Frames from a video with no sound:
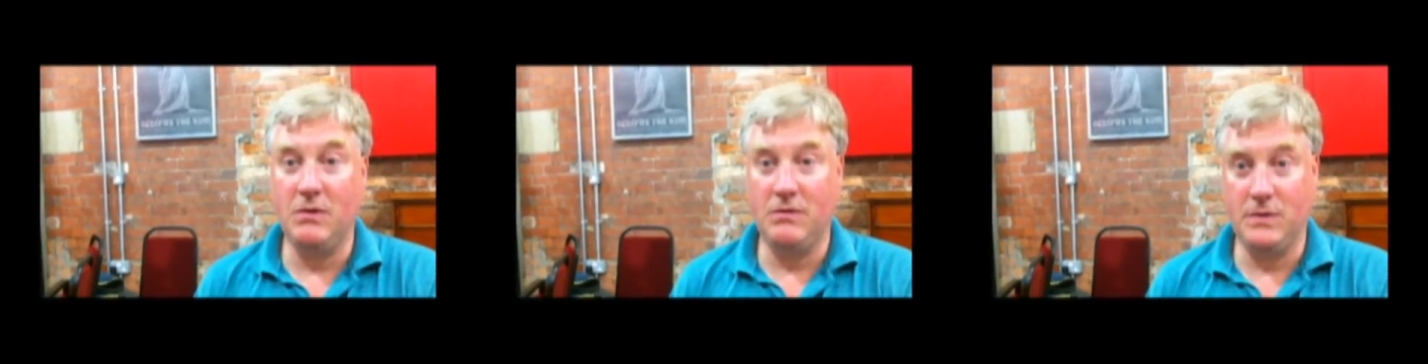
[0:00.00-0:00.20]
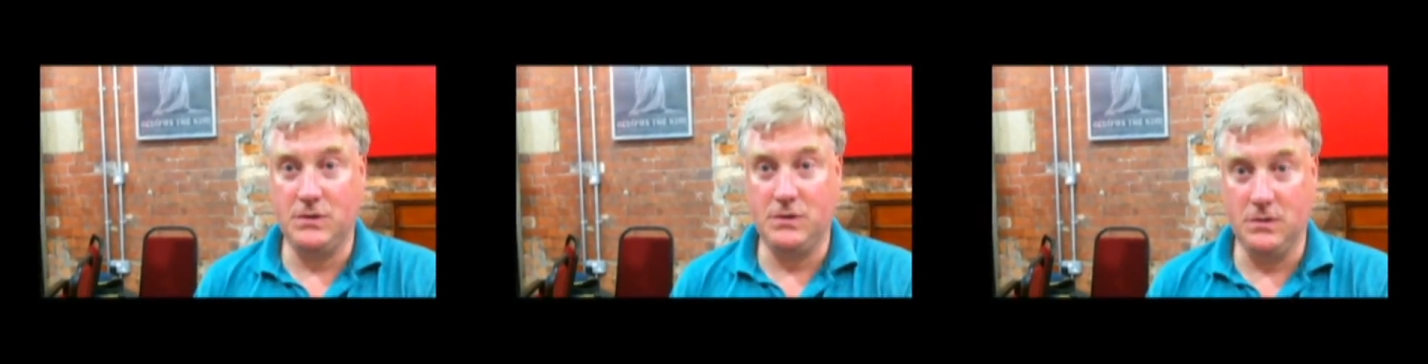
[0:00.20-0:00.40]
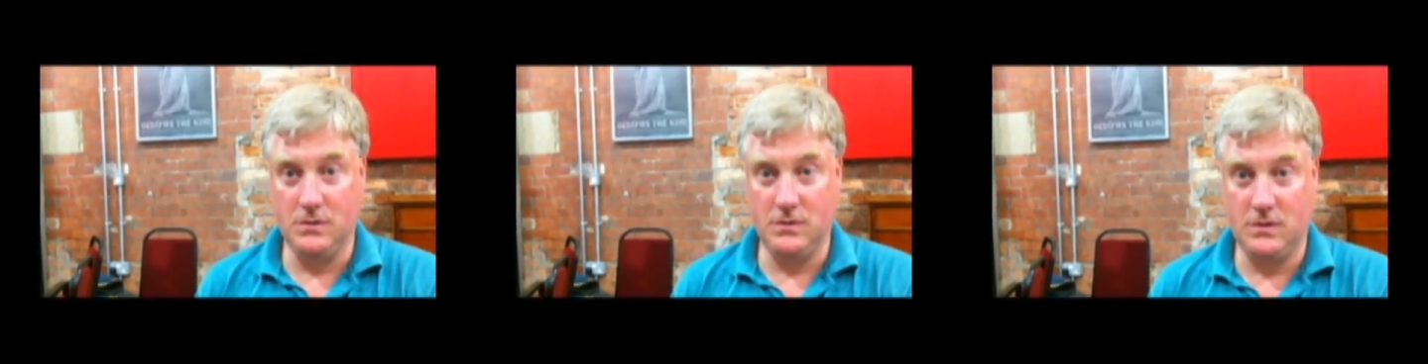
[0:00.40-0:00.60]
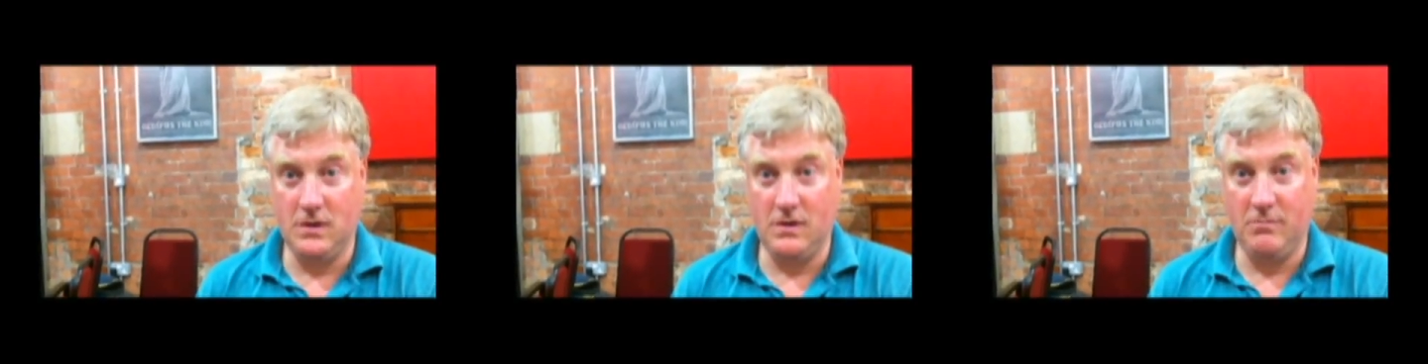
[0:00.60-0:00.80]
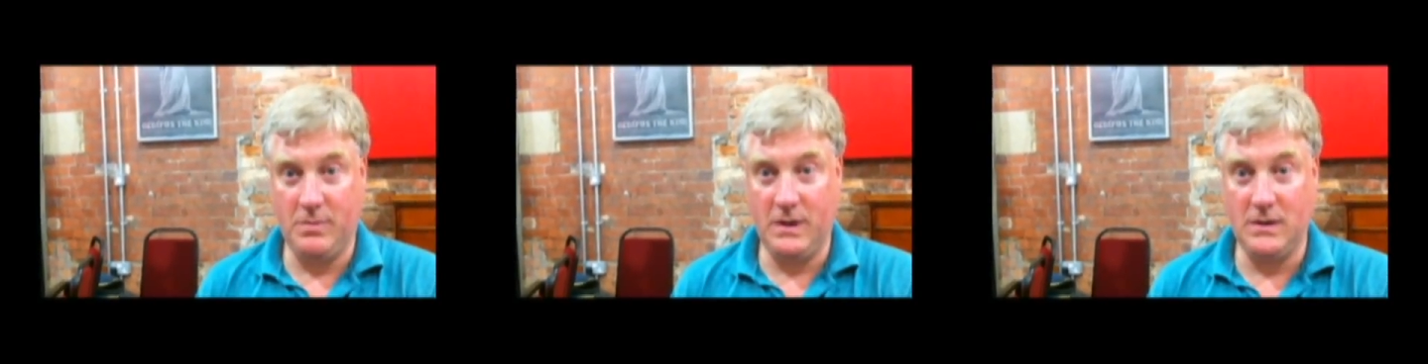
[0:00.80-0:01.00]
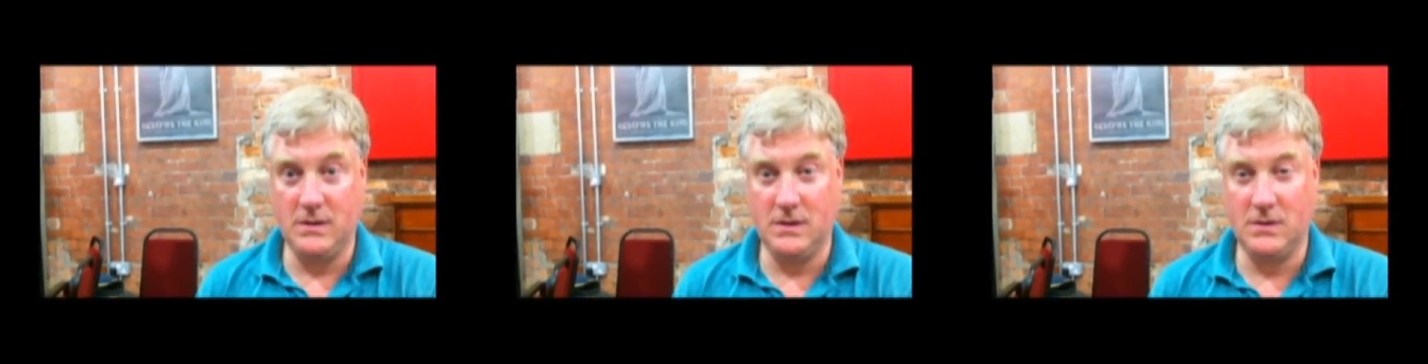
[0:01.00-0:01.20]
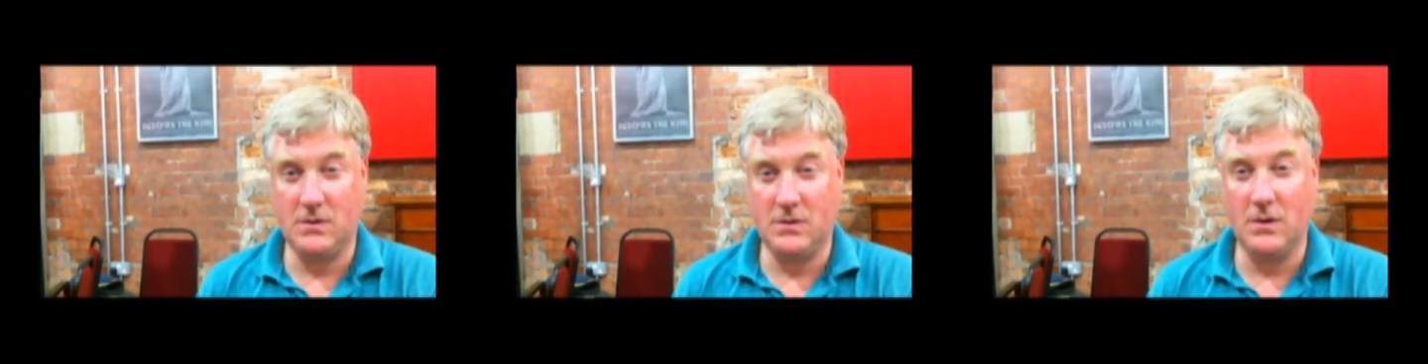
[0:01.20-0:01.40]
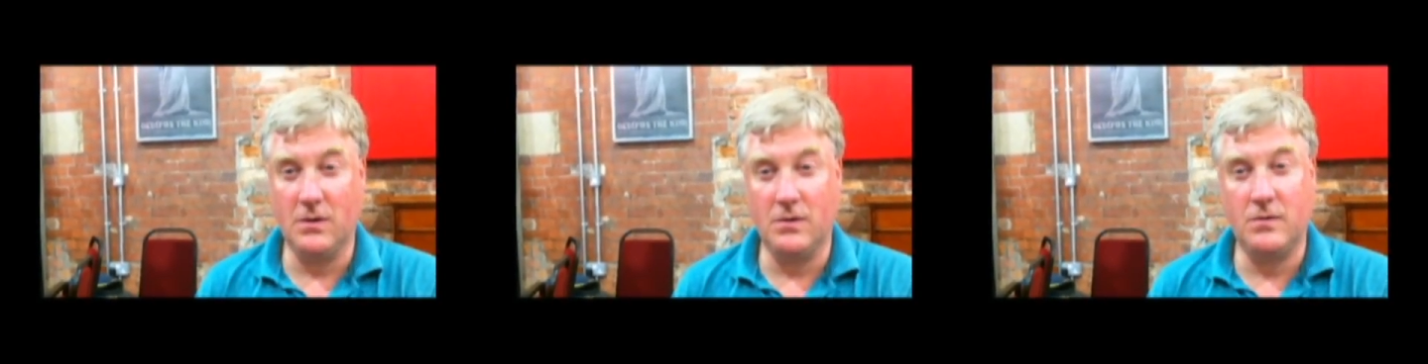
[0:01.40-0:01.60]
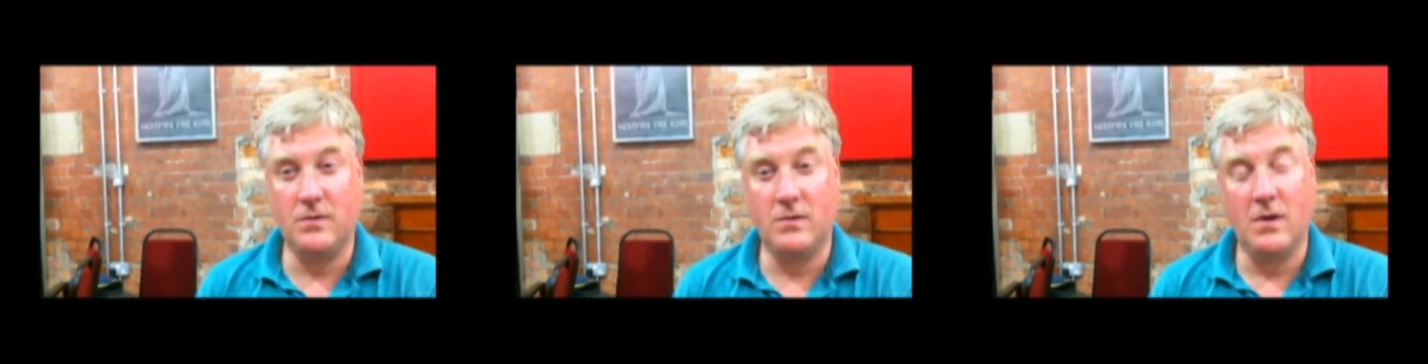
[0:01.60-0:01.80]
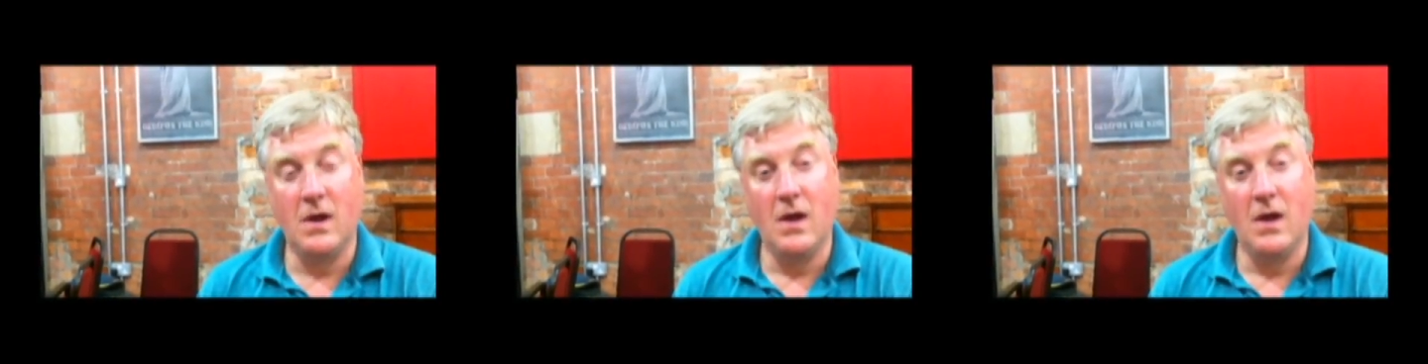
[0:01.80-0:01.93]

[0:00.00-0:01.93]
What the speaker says: of issues that have been discussed,